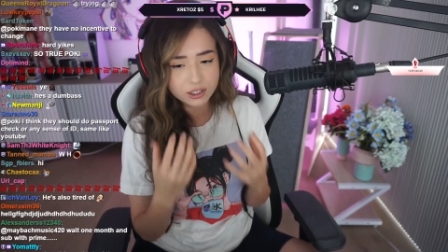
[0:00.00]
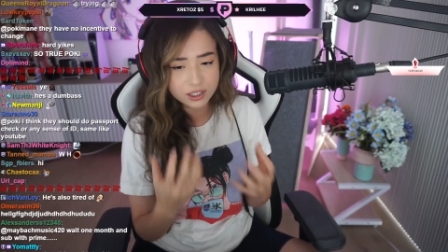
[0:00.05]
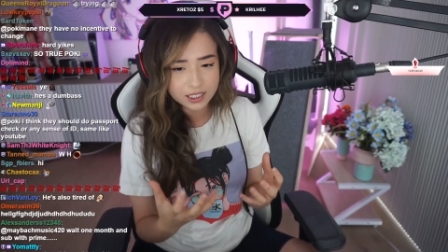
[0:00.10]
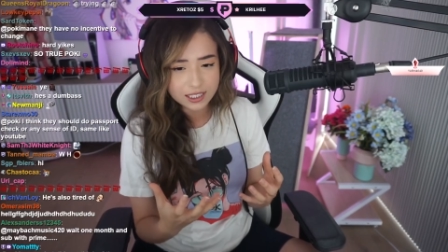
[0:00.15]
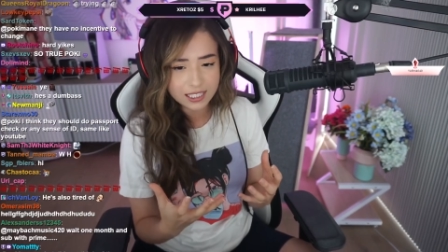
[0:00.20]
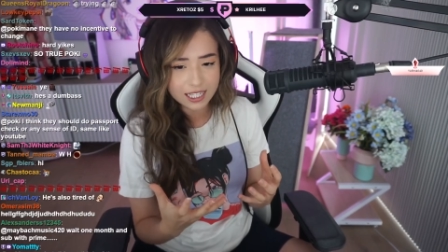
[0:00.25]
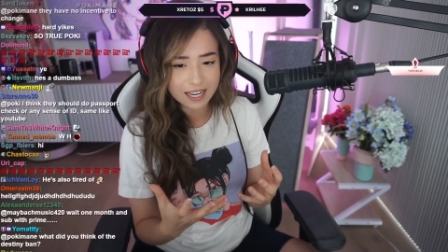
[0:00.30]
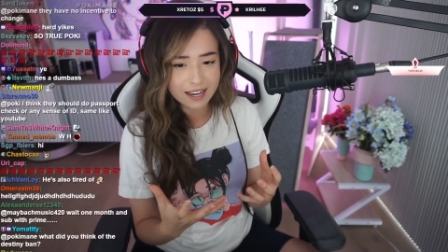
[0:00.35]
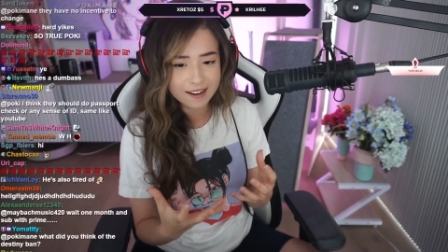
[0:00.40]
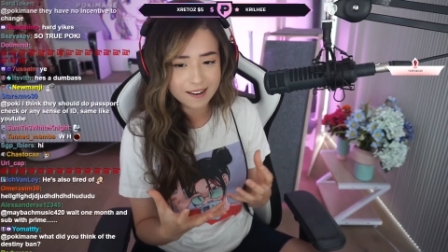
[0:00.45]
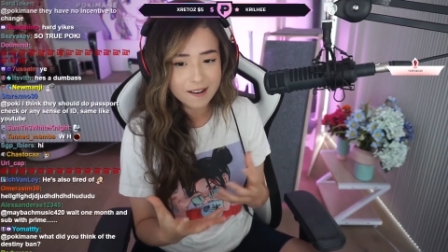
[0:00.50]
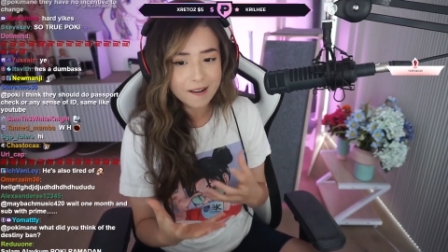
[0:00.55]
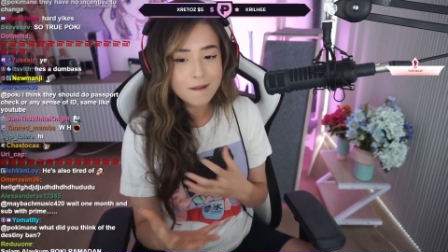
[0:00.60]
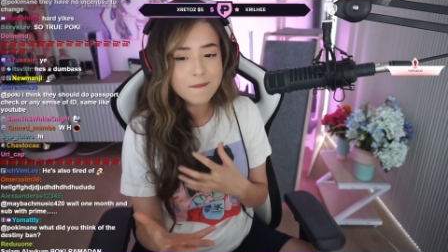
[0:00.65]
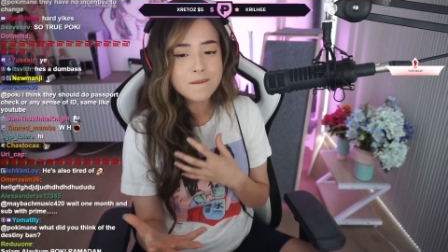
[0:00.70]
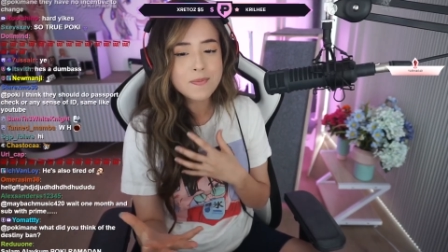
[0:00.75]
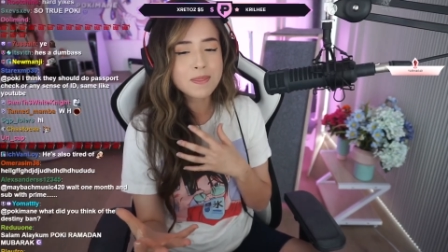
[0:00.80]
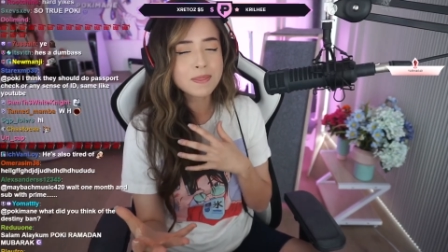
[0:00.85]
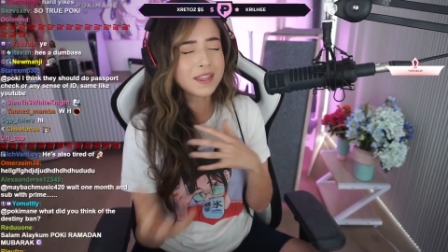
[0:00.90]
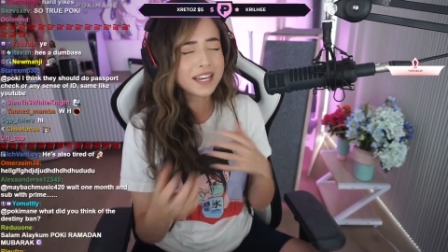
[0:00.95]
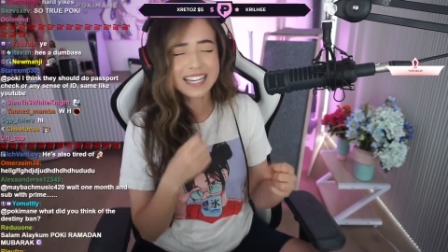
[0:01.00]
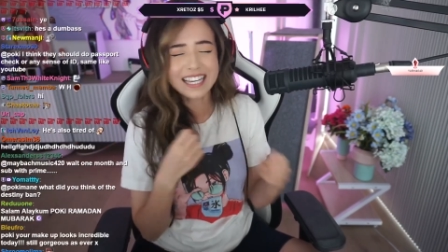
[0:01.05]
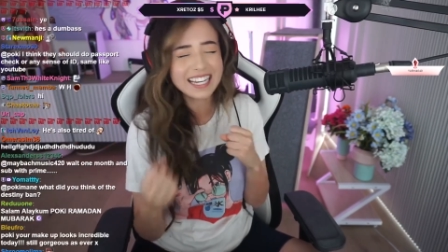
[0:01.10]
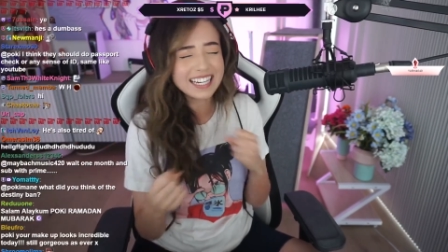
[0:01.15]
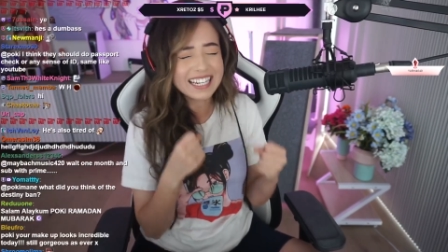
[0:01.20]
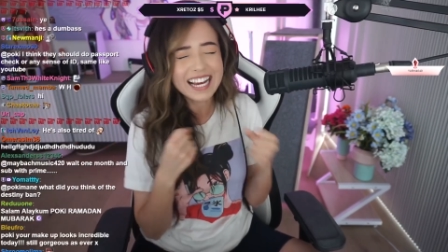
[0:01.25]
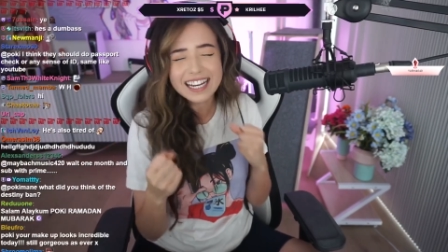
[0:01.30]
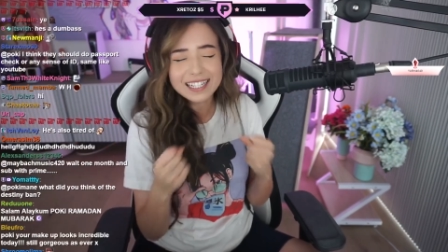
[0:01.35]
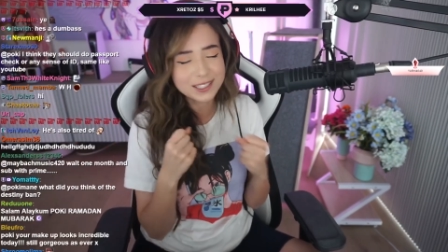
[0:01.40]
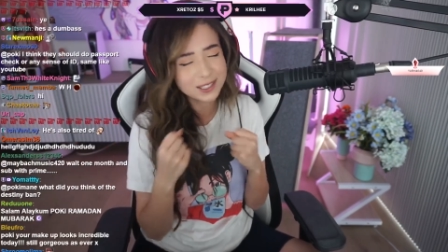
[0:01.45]
understand the
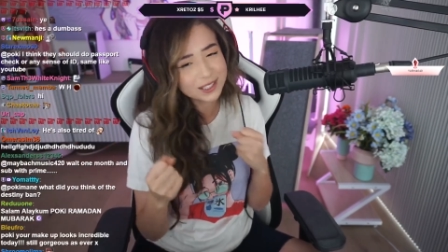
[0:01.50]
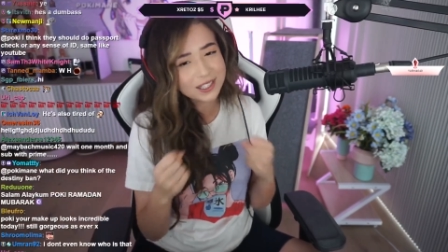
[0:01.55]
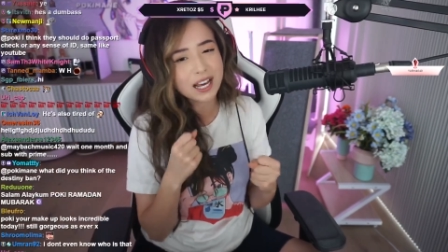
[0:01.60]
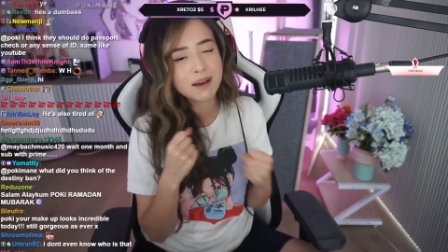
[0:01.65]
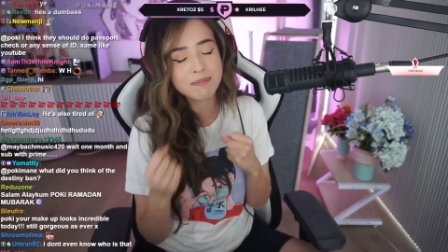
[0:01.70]
connection